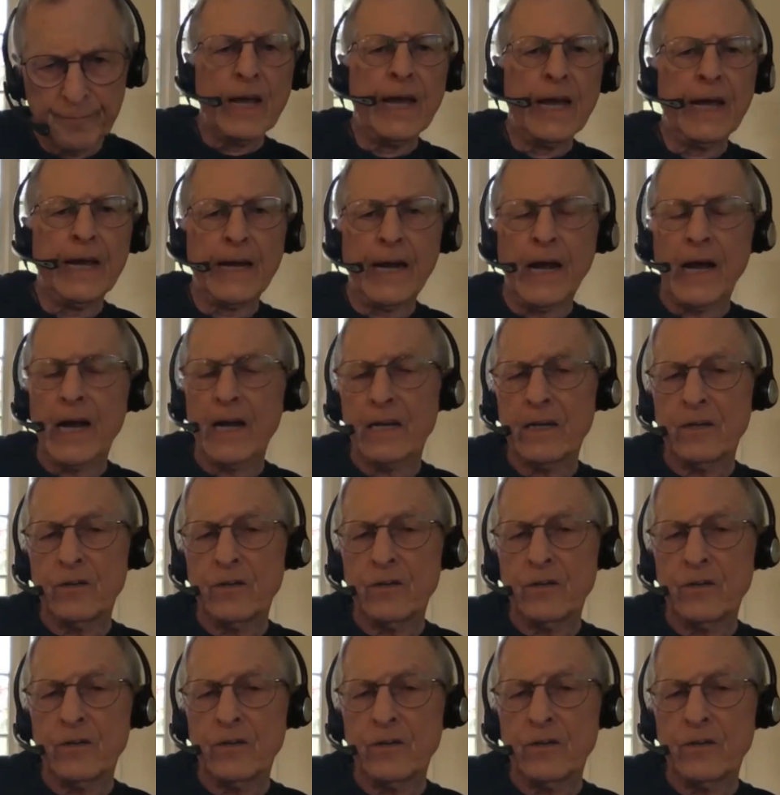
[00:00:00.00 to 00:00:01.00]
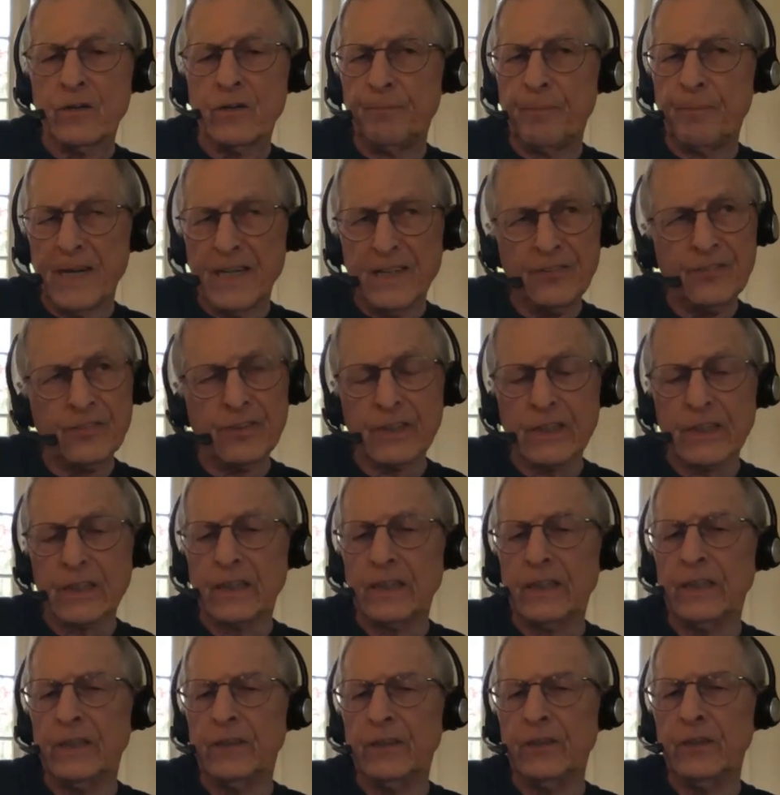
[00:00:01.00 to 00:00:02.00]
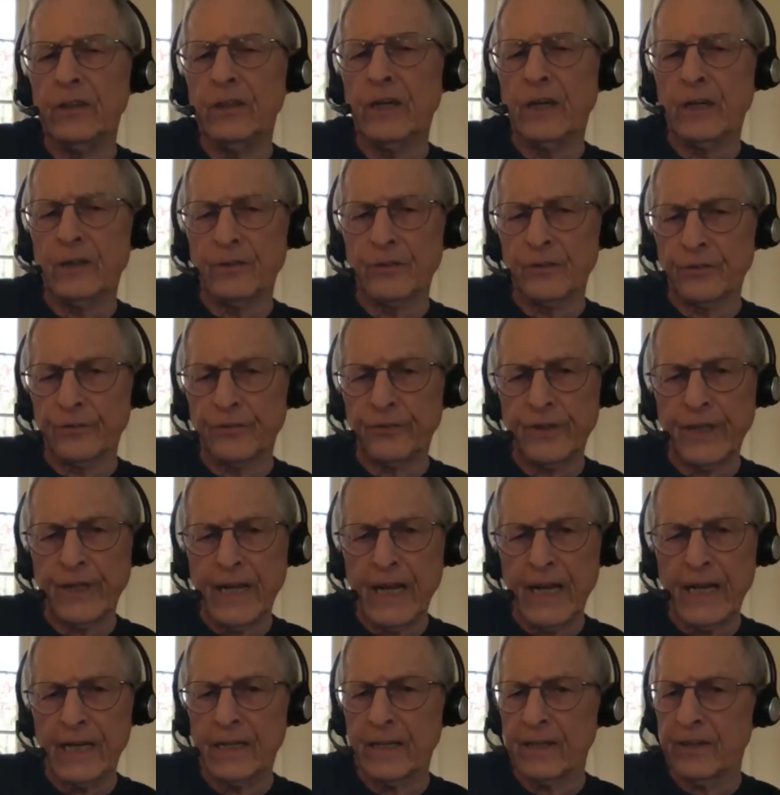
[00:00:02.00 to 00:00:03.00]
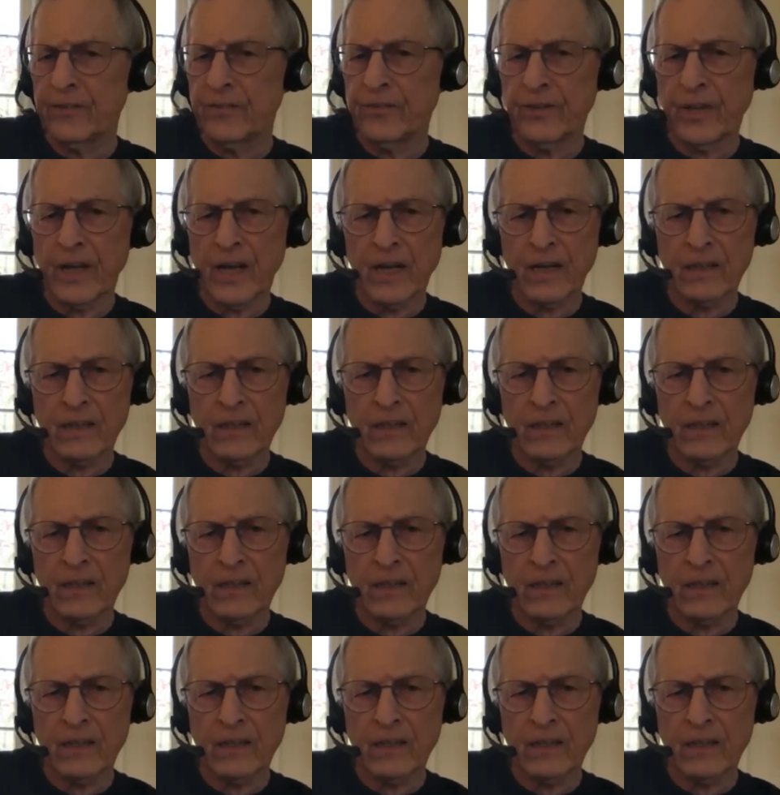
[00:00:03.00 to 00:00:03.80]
and I could basically understand exactly